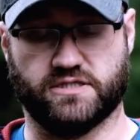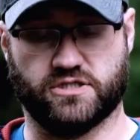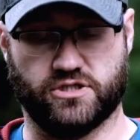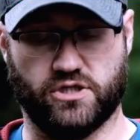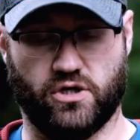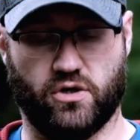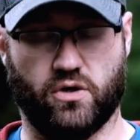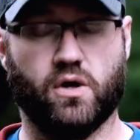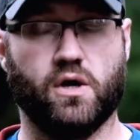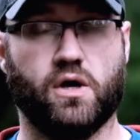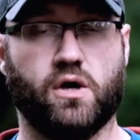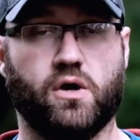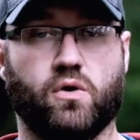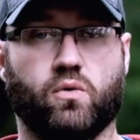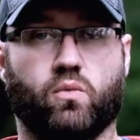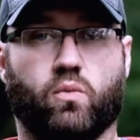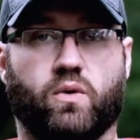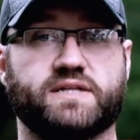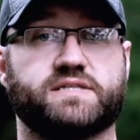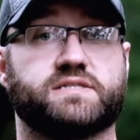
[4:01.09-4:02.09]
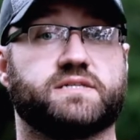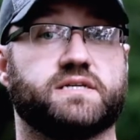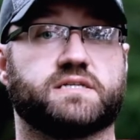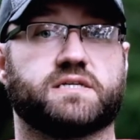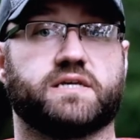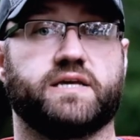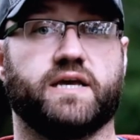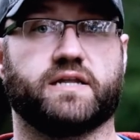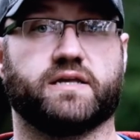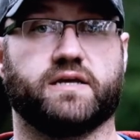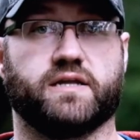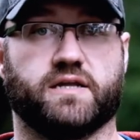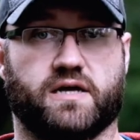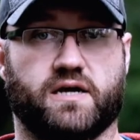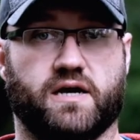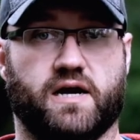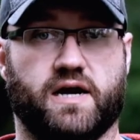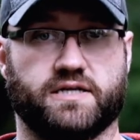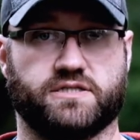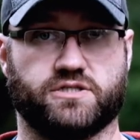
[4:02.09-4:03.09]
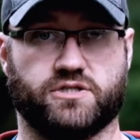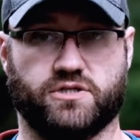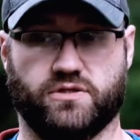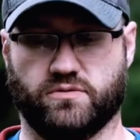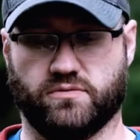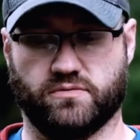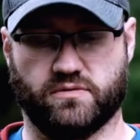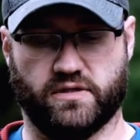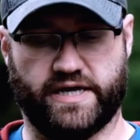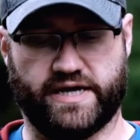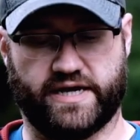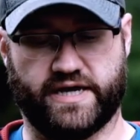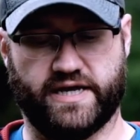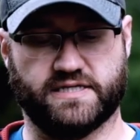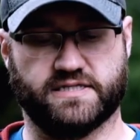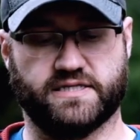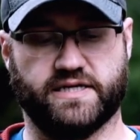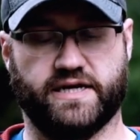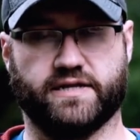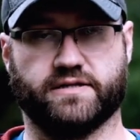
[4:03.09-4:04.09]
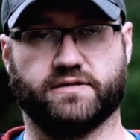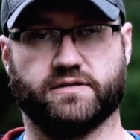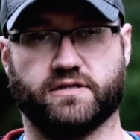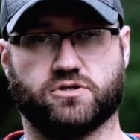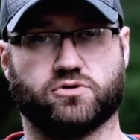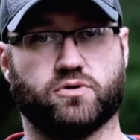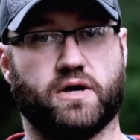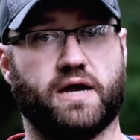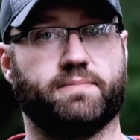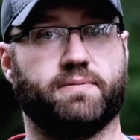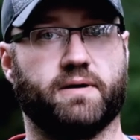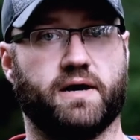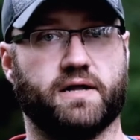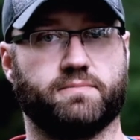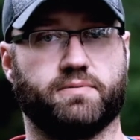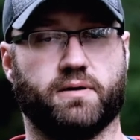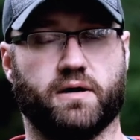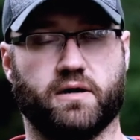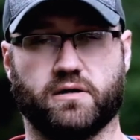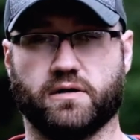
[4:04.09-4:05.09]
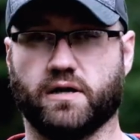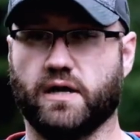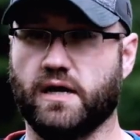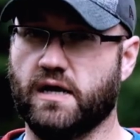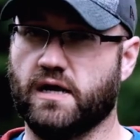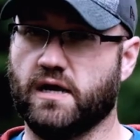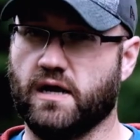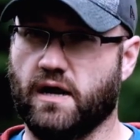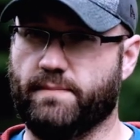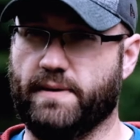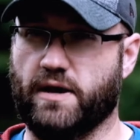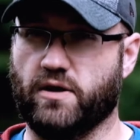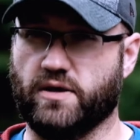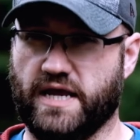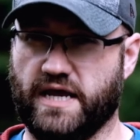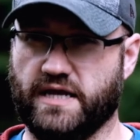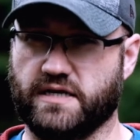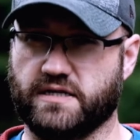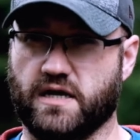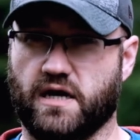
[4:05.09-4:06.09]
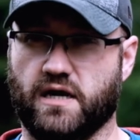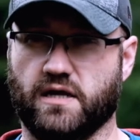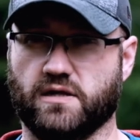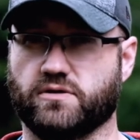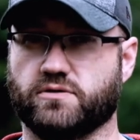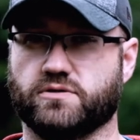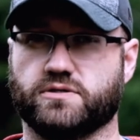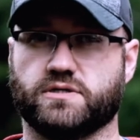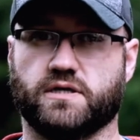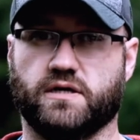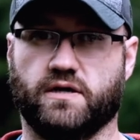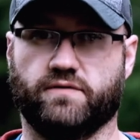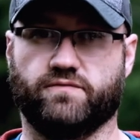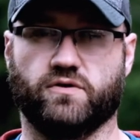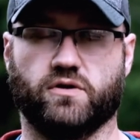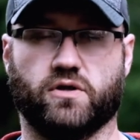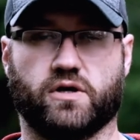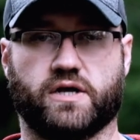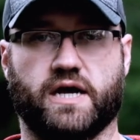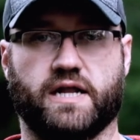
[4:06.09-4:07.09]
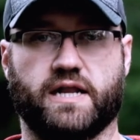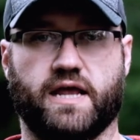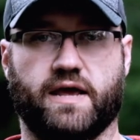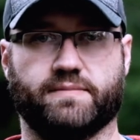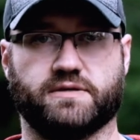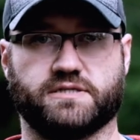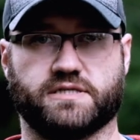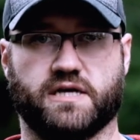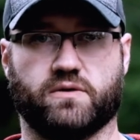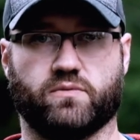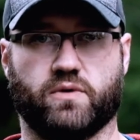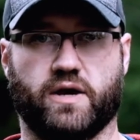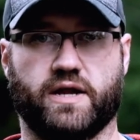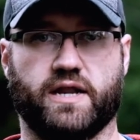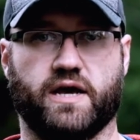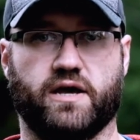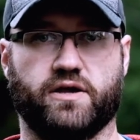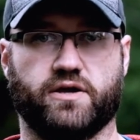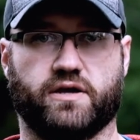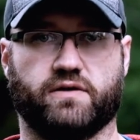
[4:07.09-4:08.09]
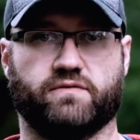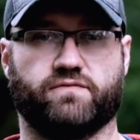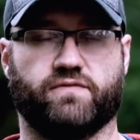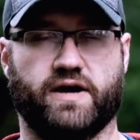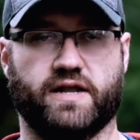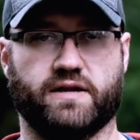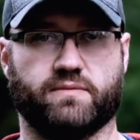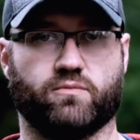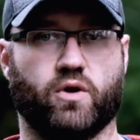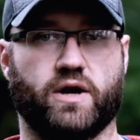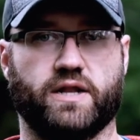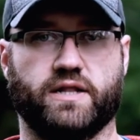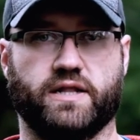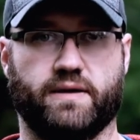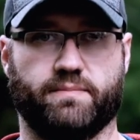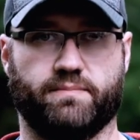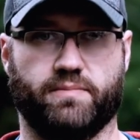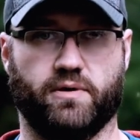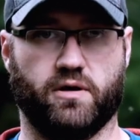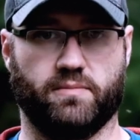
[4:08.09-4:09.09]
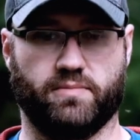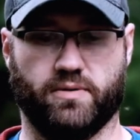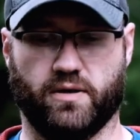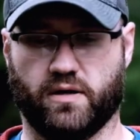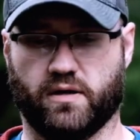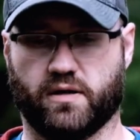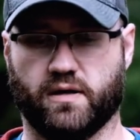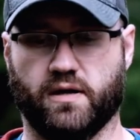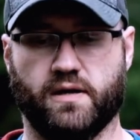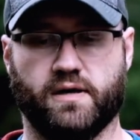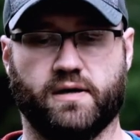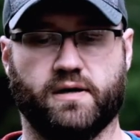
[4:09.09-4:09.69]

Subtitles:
So what's this kit going to cost you? Like I said, the tripod part, about $8. If you look on Amazon right now, you can find them right in that ballpark.